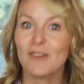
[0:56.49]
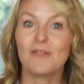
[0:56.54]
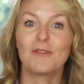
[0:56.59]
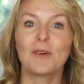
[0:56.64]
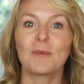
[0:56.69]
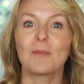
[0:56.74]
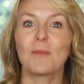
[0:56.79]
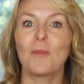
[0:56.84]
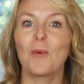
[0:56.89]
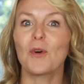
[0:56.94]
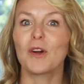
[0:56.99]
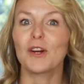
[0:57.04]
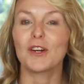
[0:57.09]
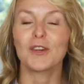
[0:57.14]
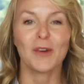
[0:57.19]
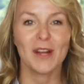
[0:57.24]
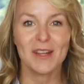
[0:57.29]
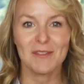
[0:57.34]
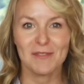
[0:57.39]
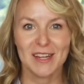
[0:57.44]
for more
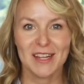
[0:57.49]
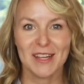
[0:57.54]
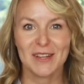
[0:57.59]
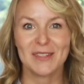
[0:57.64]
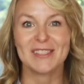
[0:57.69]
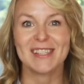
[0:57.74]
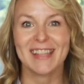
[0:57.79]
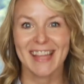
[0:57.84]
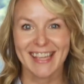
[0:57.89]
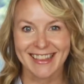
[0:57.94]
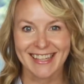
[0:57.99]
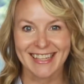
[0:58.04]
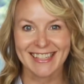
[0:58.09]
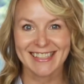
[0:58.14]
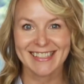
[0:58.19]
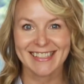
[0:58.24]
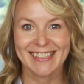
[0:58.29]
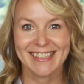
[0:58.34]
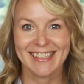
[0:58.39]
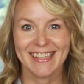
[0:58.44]
great videos like
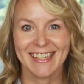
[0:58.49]
this.